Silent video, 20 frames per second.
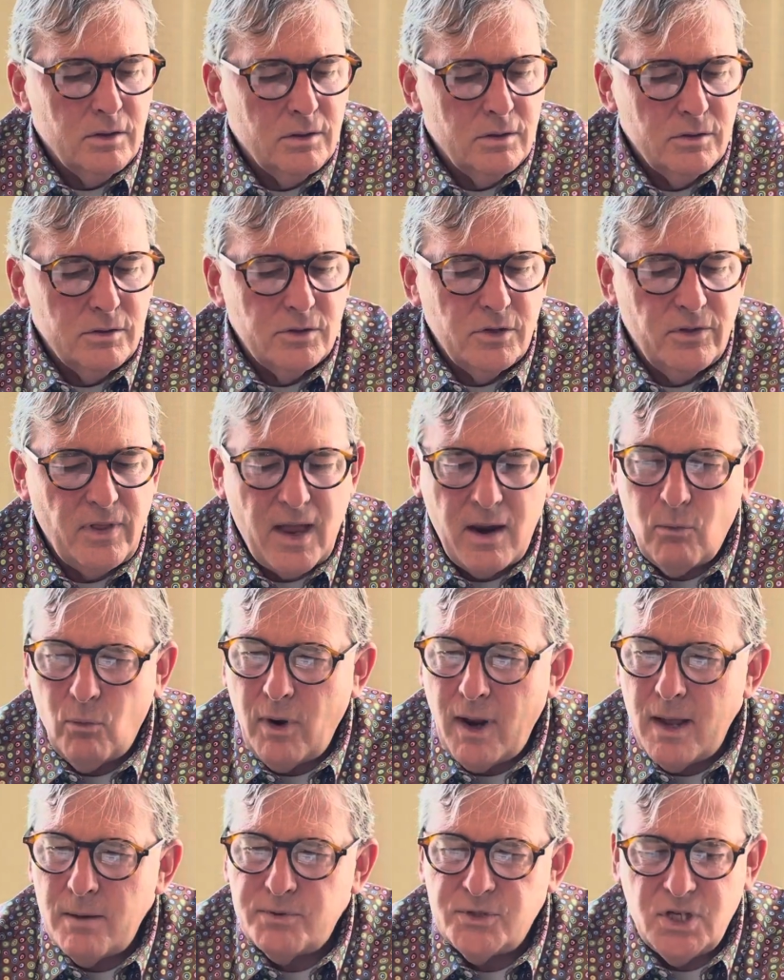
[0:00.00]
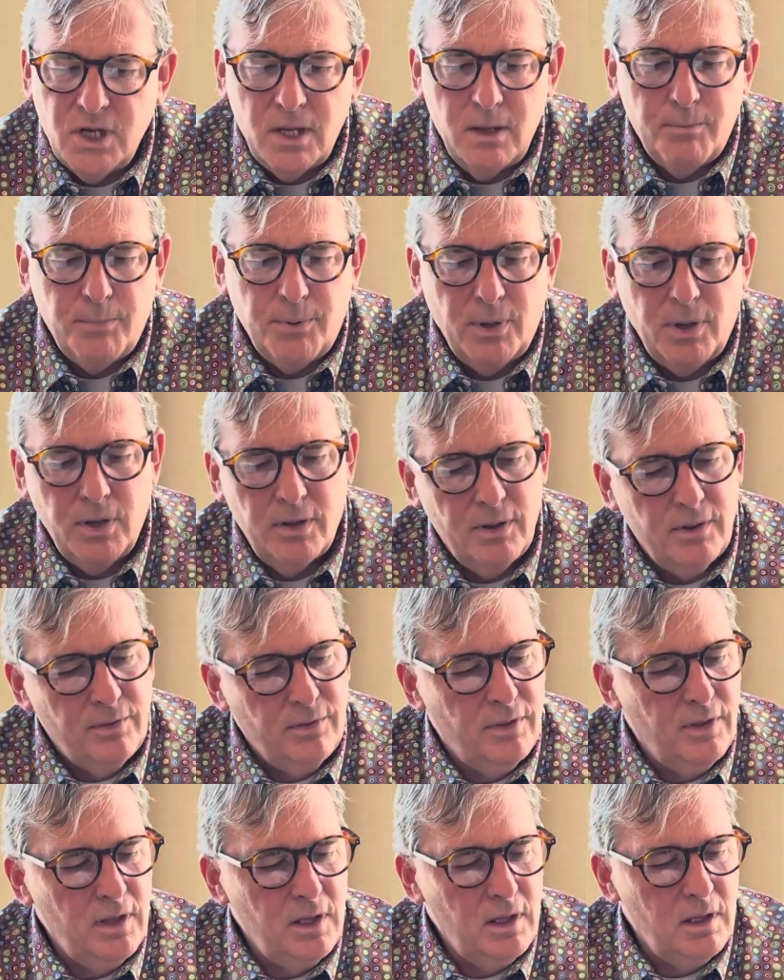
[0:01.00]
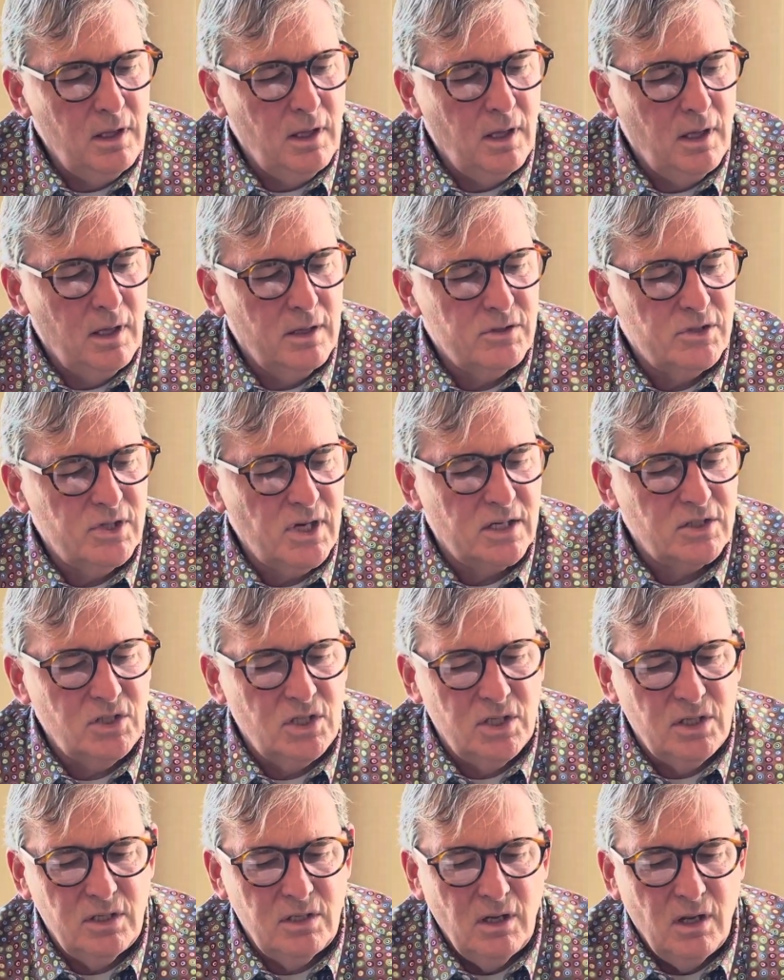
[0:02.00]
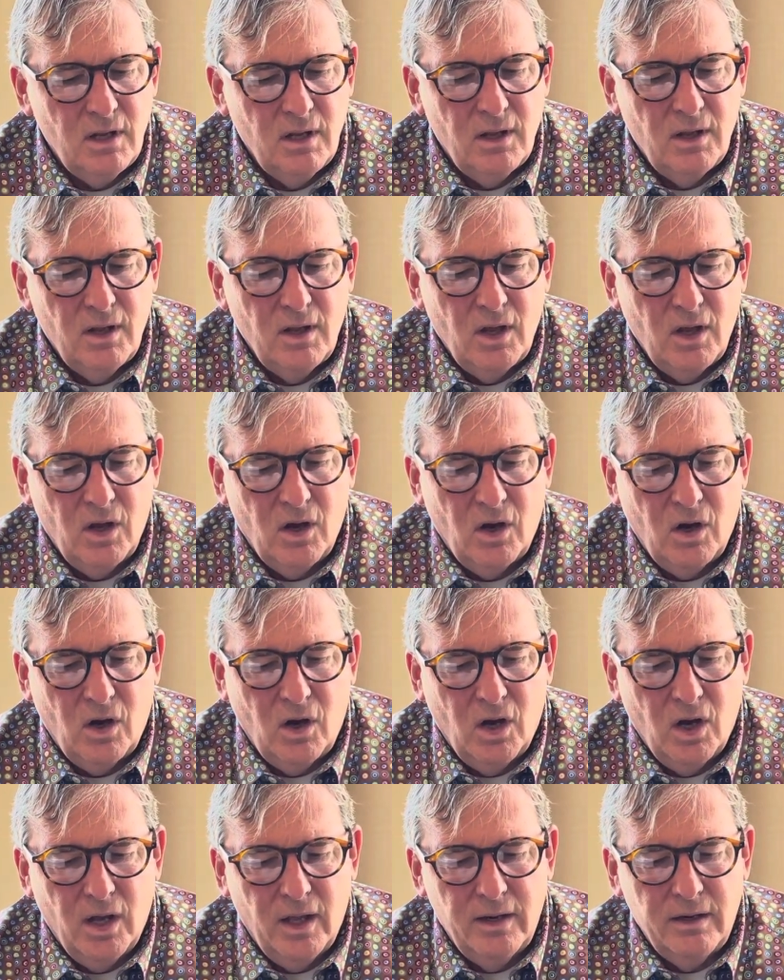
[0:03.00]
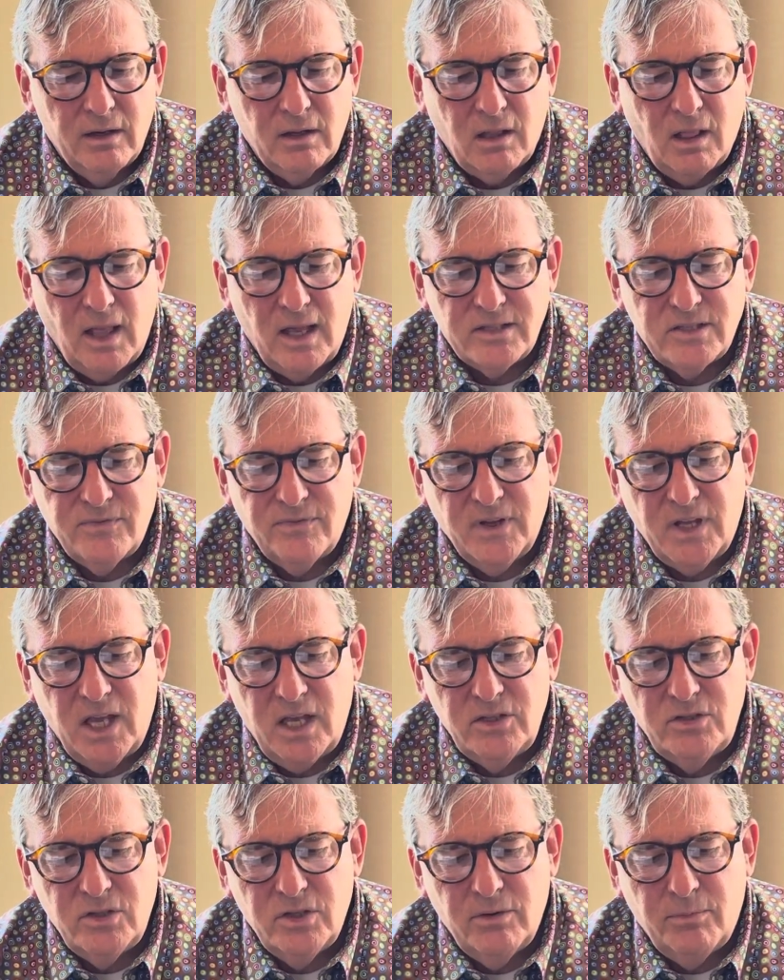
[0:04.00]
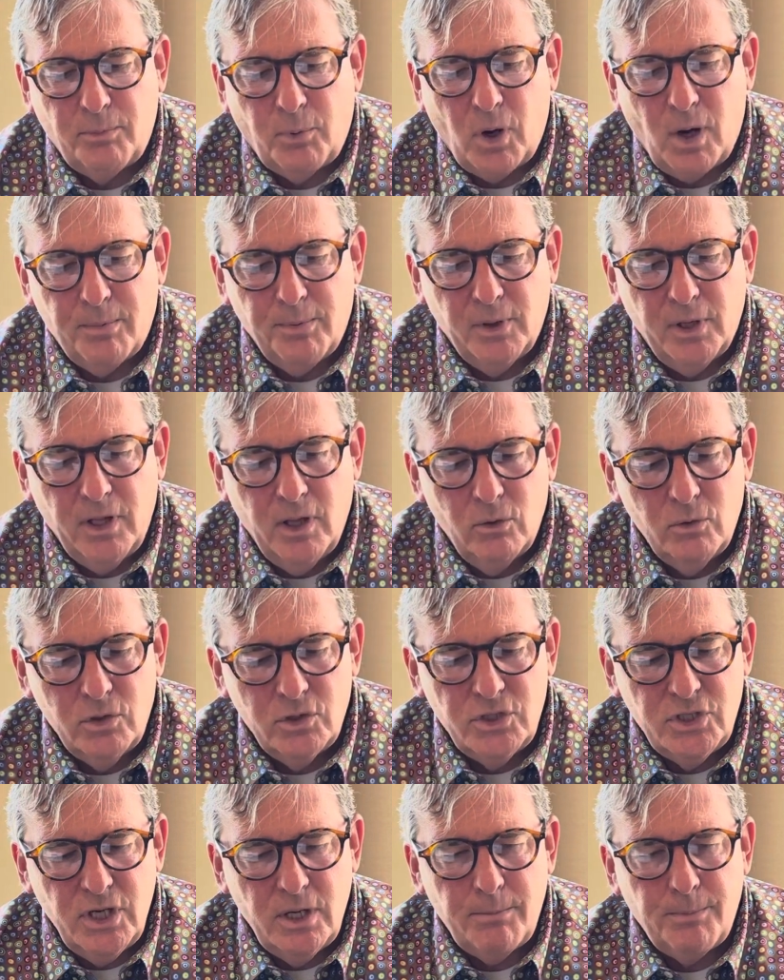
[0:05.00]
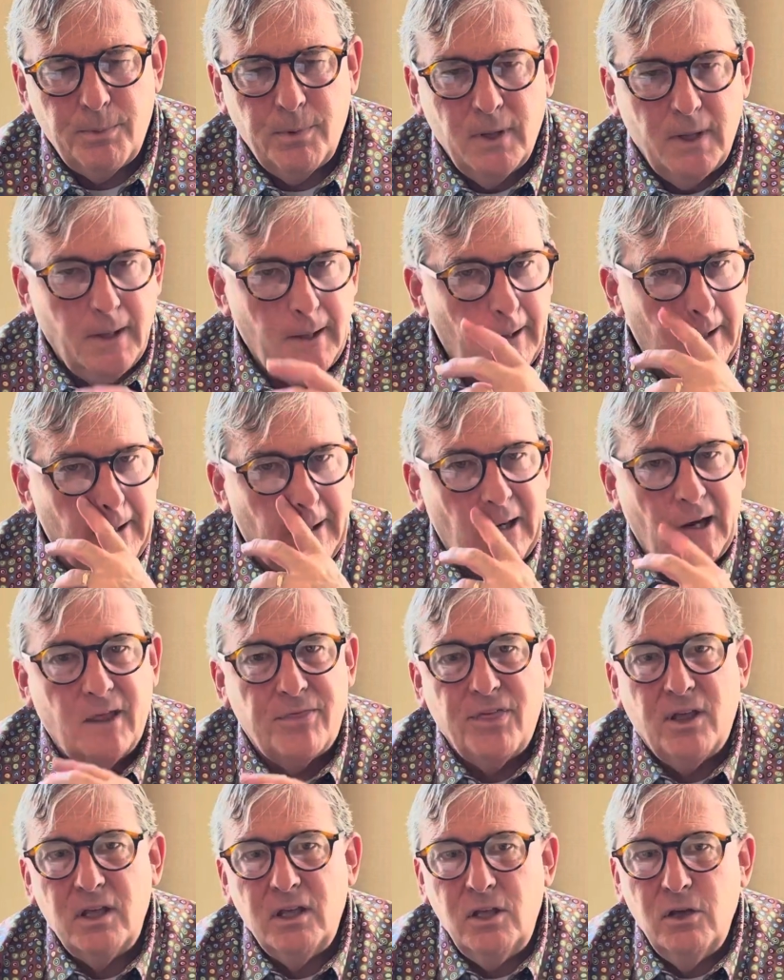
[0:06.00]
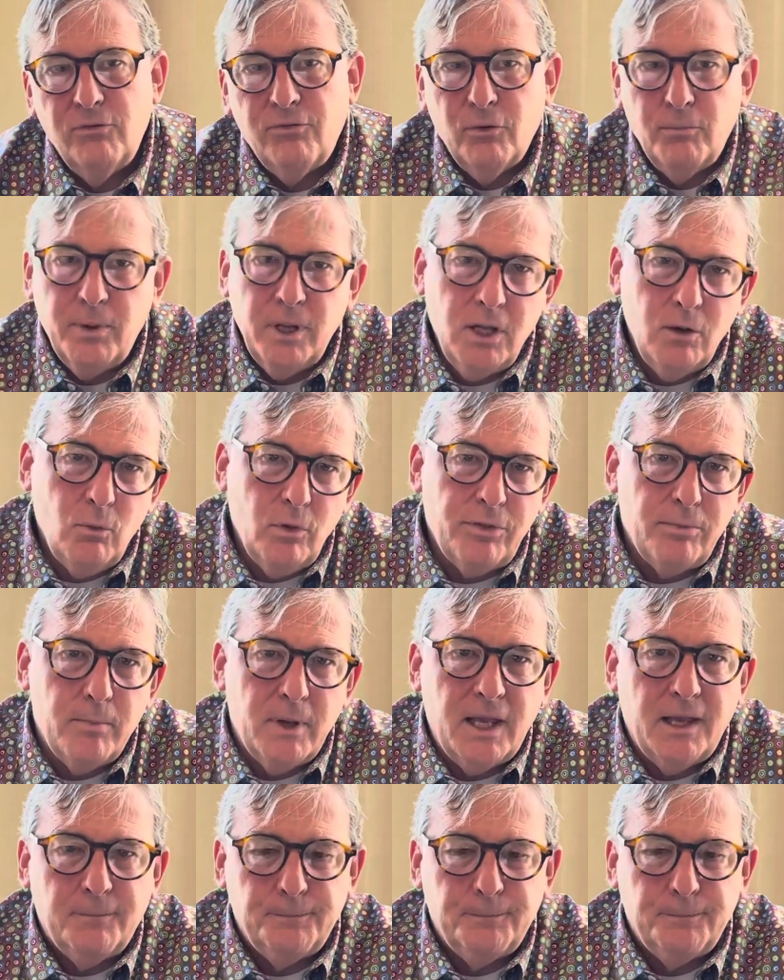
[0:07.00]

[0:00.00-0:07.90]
So that wraps up the section on classification of property ownership, and I thank you for being with me.